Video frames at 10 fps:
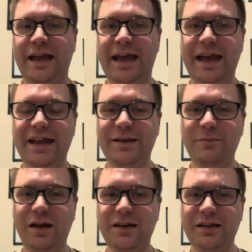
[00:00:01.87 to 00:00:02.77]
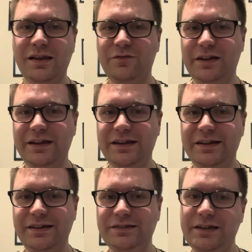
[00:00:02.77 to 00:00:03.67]
Hey, my
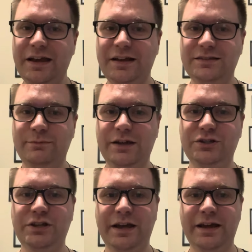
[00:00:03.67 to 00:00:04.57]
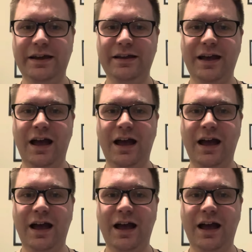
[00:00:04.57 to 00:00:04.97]
lovelies, it's Mitch here.